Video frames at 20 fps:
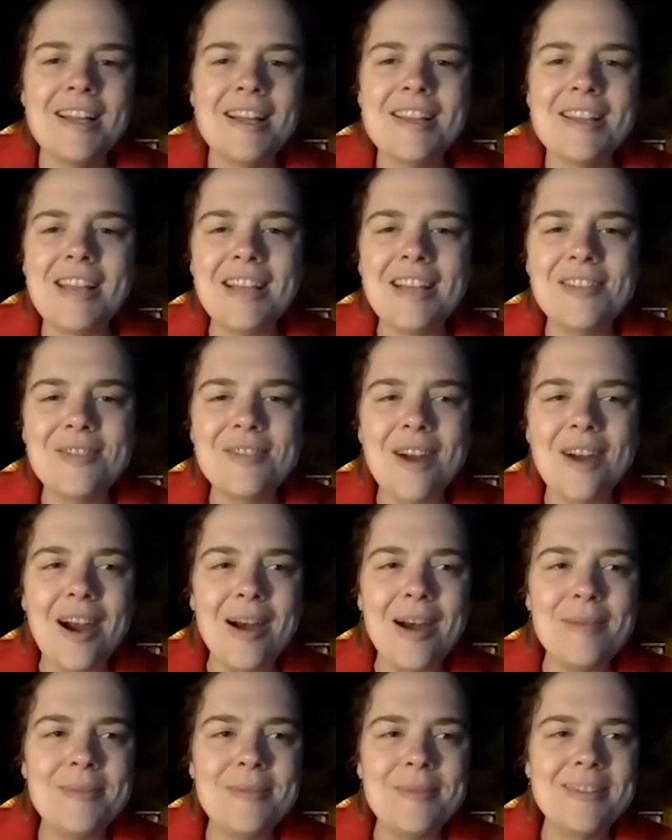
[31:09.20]
Thanks,
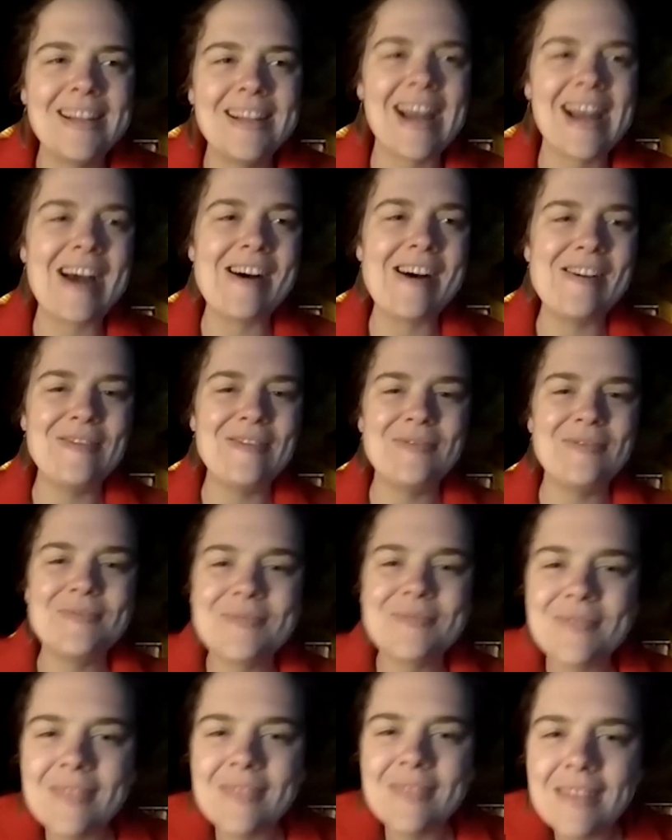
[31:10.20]
Rob.
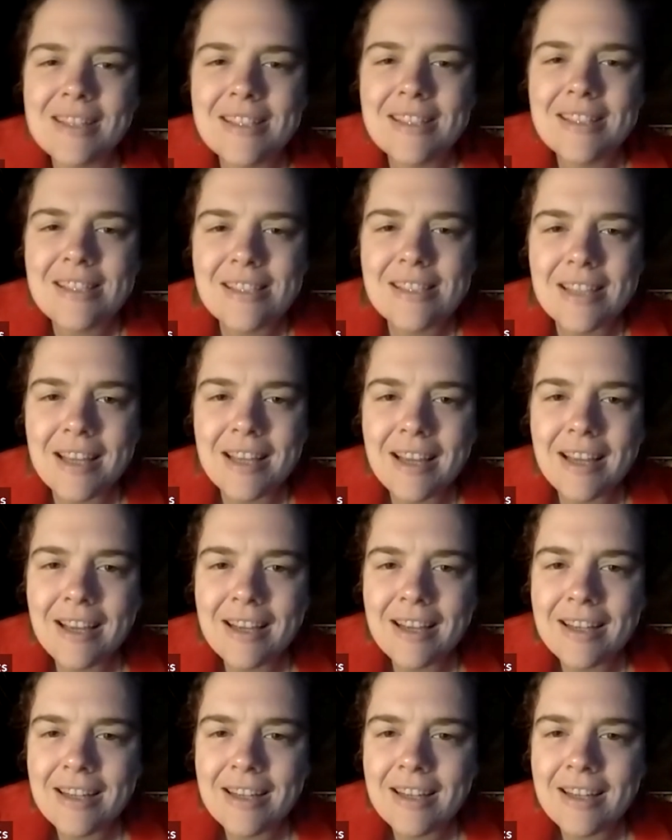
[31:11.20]
Let's see.